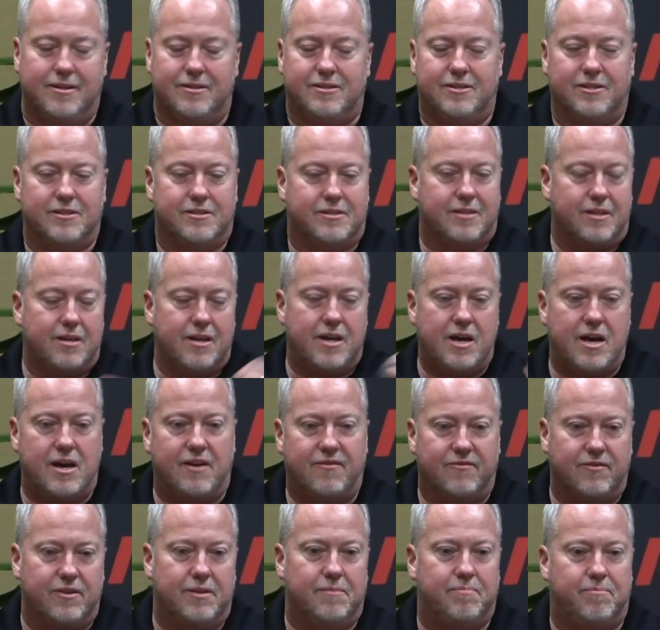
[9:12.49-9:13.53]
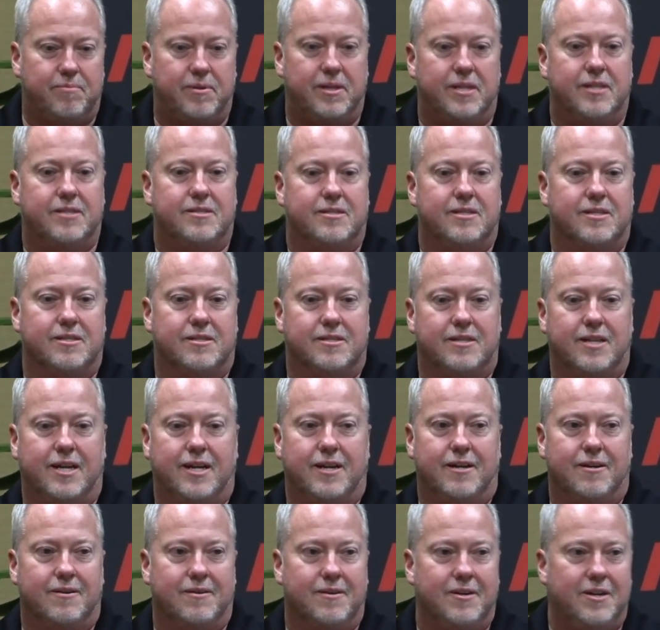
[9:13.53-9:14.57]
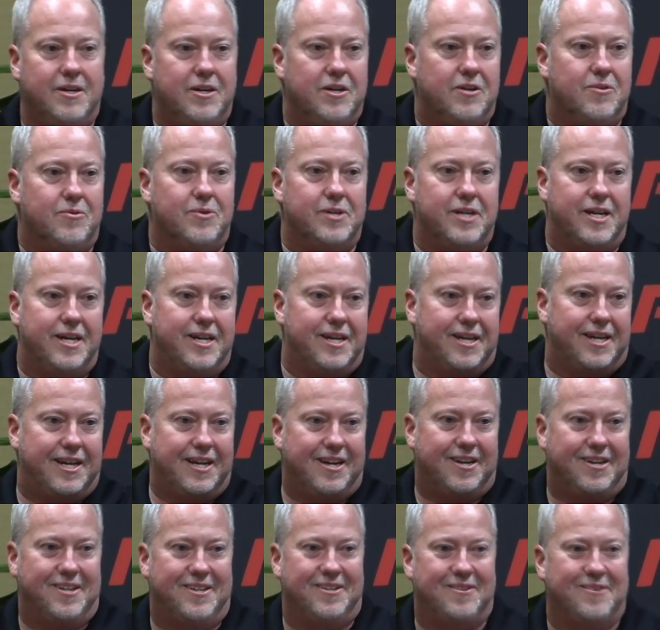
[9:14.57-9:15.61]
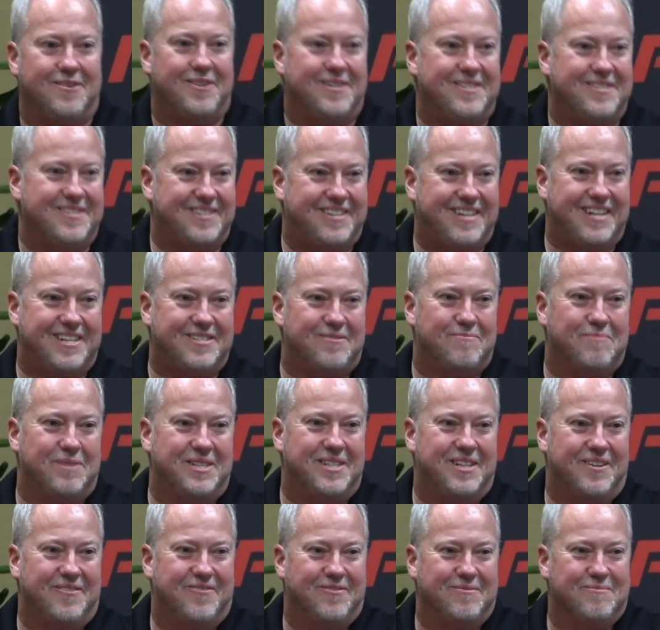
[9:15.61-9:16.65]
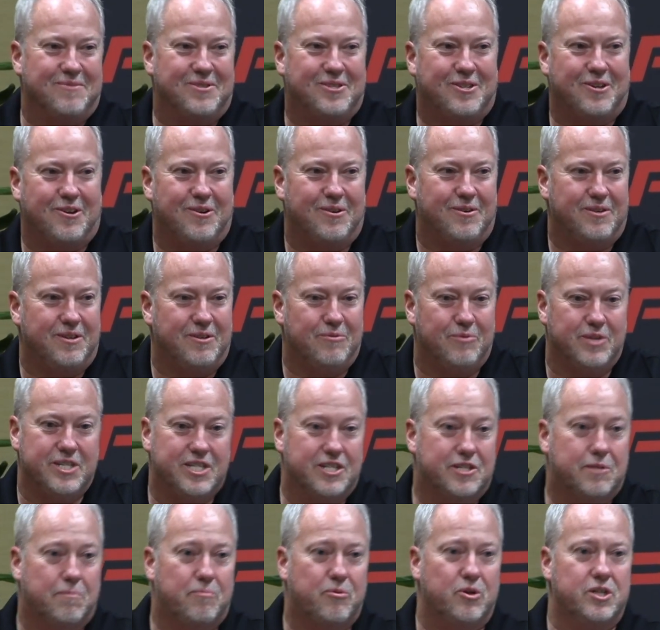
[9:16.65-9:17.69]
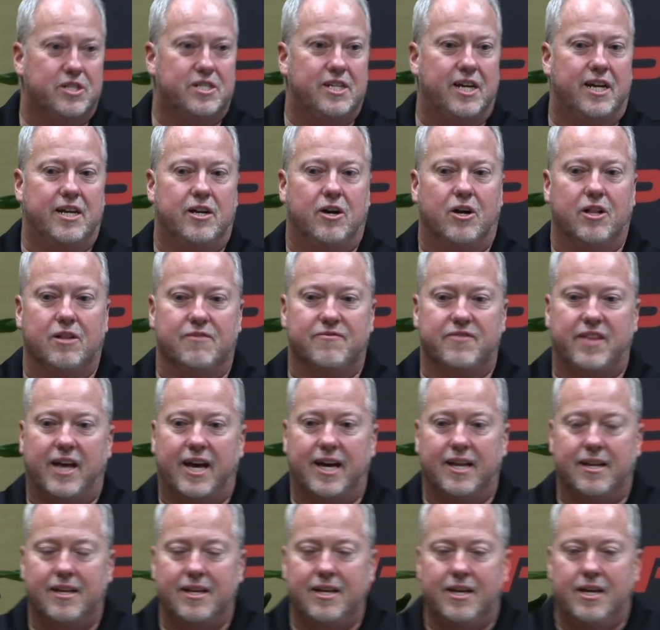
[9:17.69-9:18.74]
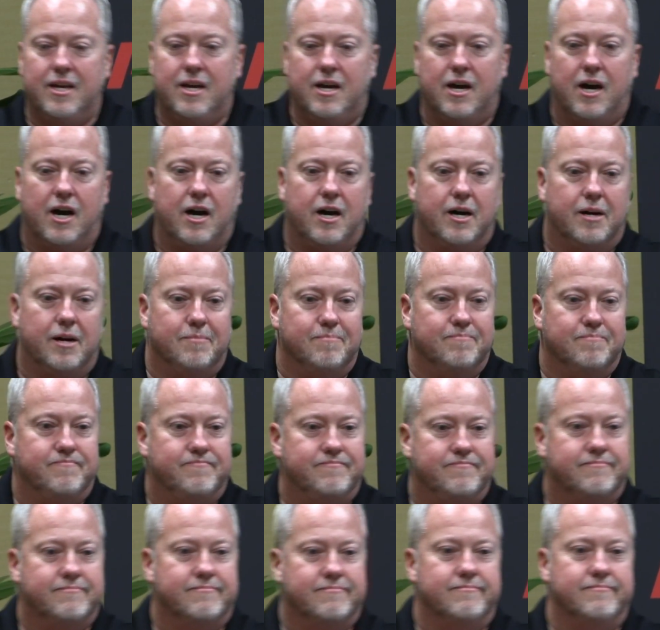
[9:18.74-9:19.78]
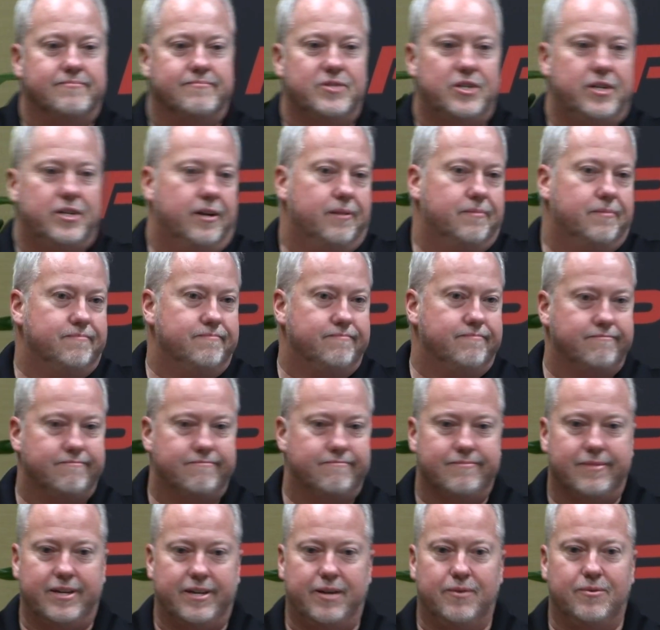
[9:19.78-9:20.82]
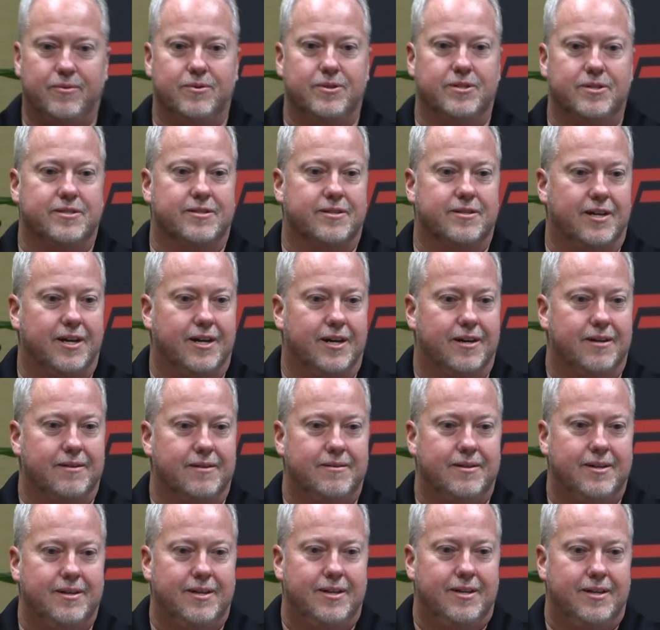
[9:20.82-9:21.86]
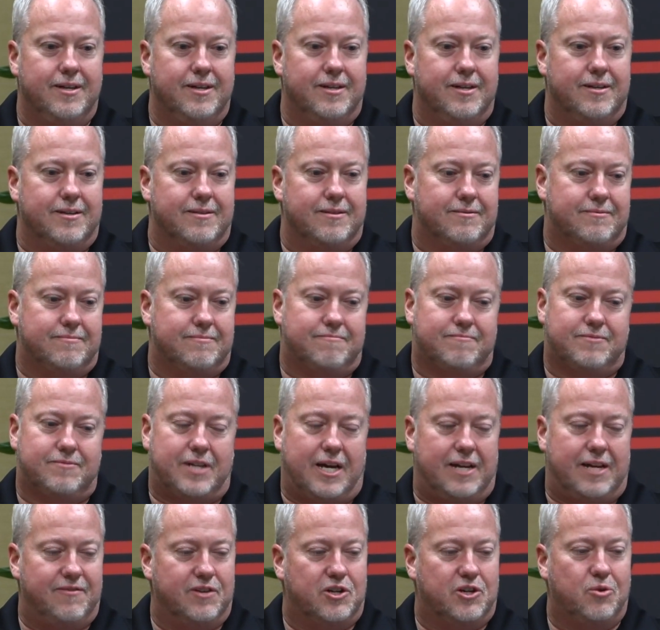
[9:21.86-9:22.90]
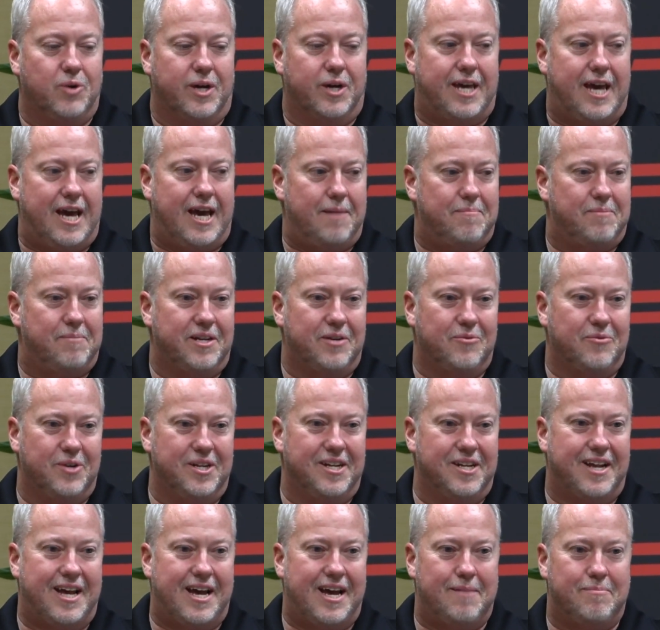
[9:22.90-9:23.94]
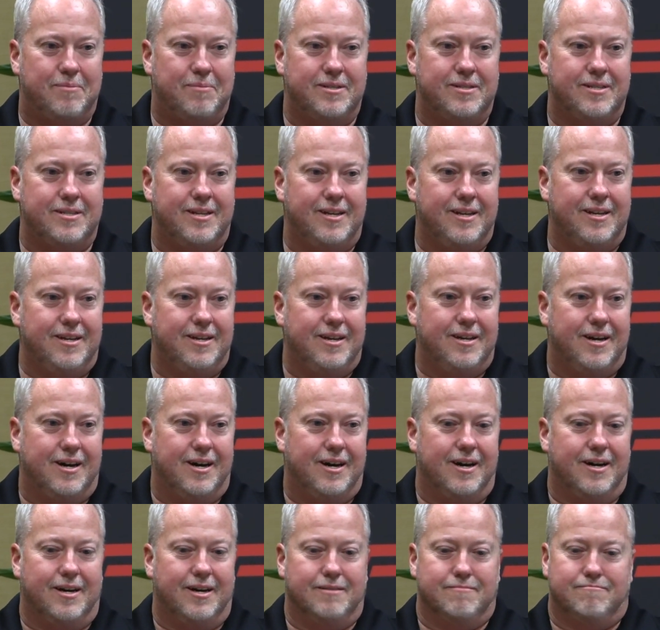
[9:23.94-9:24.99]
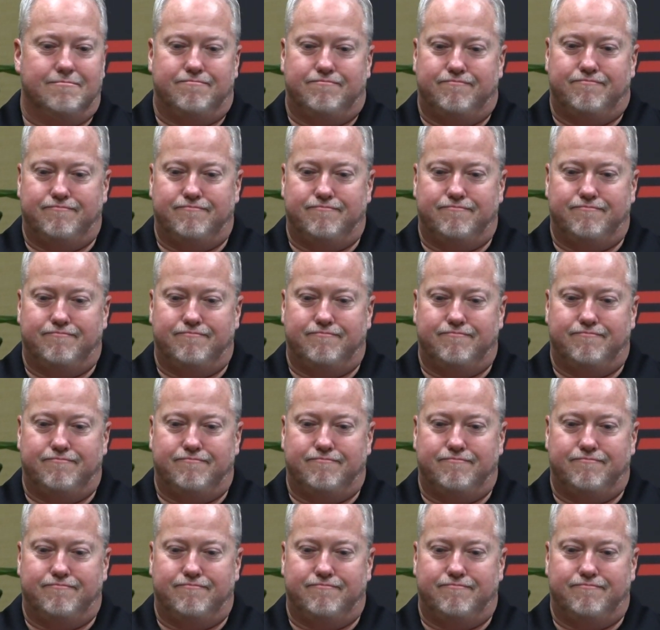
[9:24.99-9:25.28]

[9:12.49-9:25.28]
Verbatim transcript: just every piece that's there. Renee and Gary, you guys have been there from the start, and we just appreciate all of that. Um, you know, it was uh, kind of a quick happening when it happened. Uh,